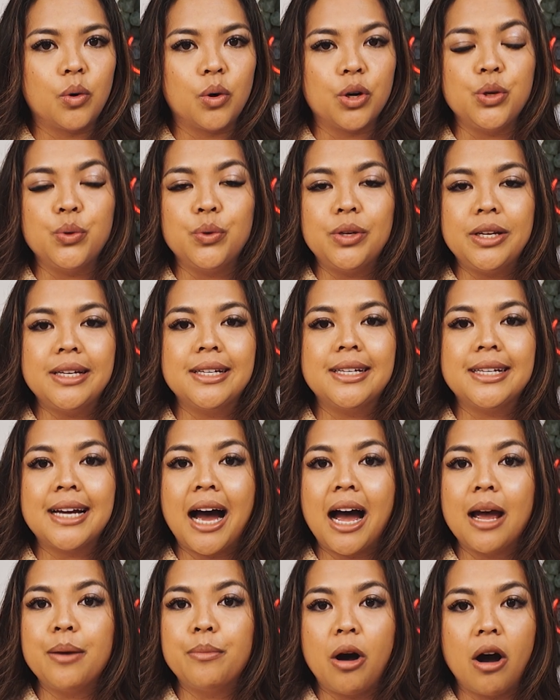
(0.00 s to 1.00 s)
or you need
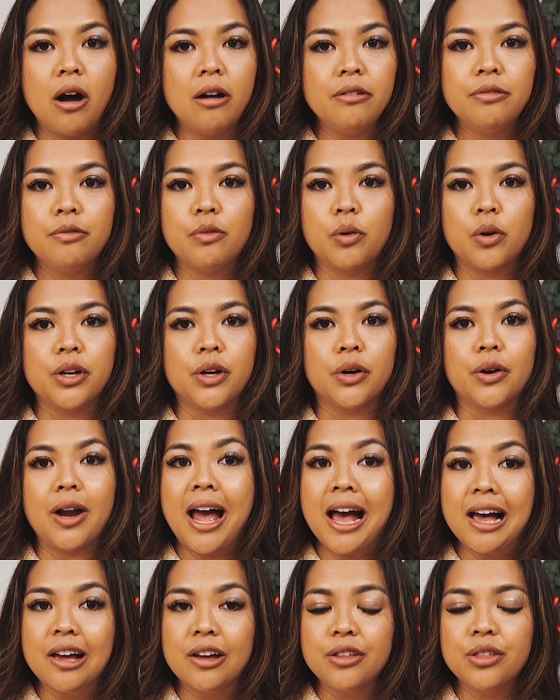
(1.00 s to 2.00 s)
time off for your
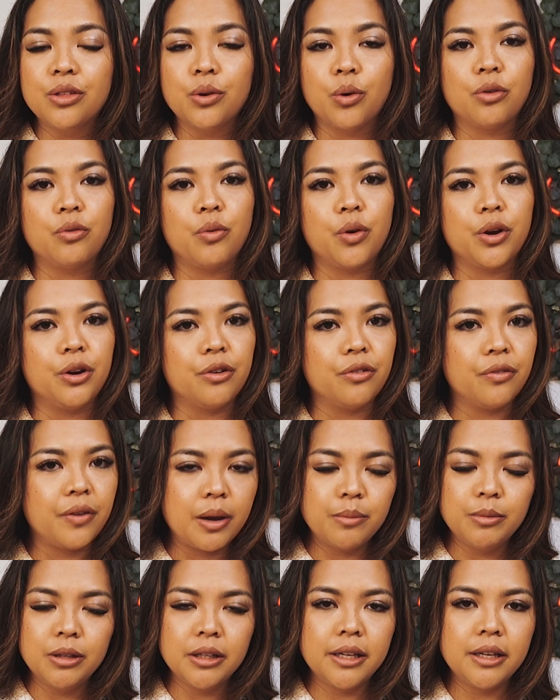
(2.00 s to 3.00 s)
health or for your
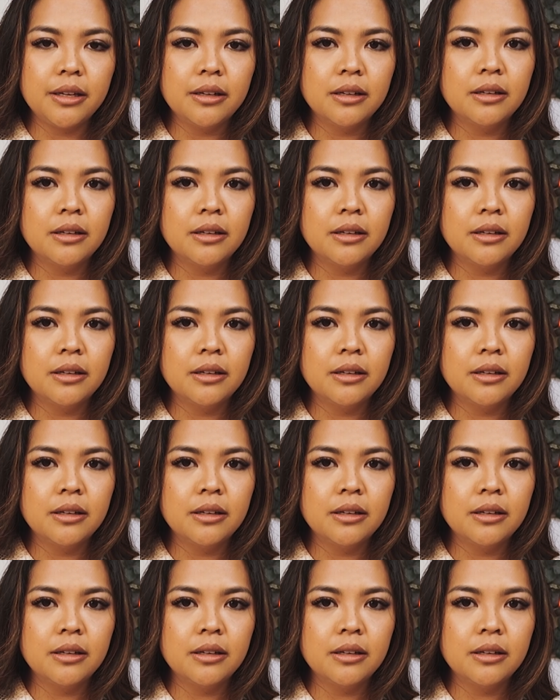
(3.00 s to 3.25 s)
family,